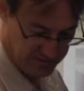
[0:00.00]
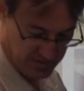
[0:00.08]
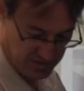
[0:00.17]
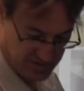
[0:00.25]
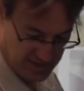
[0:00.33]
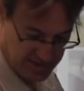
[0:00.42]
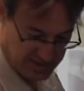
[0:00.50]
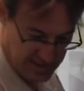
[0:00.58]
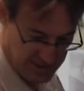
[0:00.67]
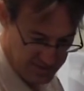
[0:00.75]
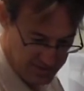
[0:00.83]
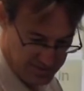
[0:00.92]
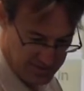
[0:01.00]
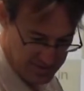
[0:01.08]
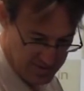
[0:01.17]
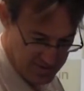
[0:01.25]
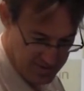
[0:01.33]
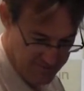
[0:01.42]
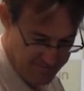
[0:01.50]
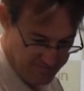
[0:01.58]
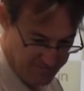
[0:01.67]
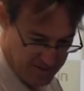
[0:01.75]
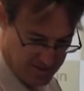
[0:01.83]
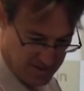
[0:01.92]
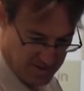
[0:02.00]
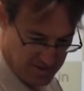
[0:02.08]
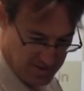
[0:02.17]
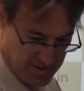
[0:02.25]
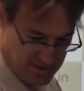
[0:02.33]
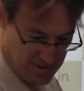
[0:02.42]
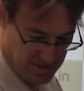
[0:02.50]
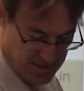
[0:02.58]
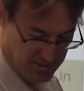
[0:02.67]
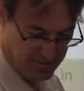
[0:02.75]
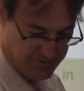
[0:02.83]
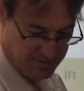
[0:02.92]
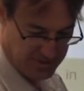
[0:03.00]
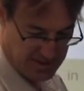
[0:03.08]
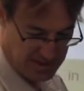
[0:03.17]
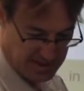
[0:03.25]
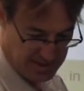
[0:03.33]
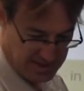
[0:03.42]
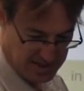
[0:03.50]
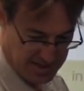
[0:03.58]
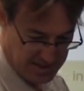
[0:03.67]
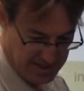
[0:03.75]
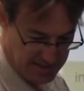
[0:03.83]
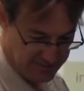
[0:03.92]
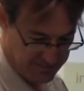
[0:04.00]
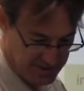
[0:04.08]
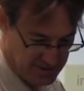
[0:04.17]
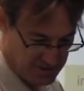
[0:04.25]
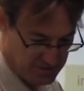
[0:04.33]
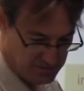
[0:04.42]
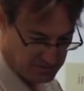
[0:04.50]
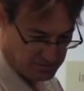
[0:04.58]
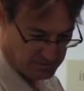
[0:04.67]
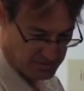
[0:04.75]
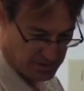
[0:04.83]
the first and last letters. Okay, but firstly, for single